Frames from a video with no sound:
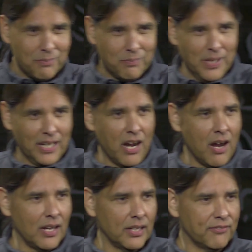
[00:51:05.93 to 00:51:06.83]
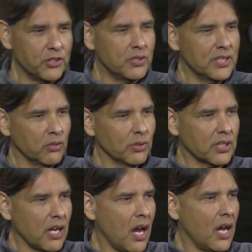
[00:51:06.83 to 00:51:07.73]
but God, if you deal with
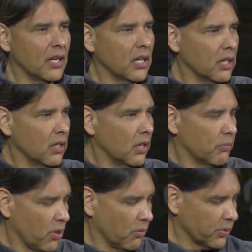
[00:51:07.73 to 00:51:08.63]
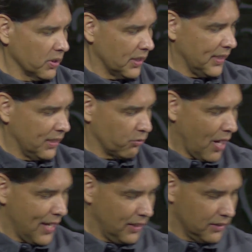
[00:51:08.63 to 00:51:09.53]
God appropriately and
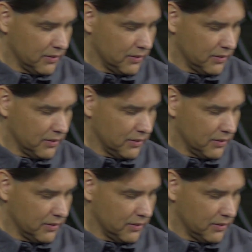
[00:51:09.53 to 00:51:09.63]
right.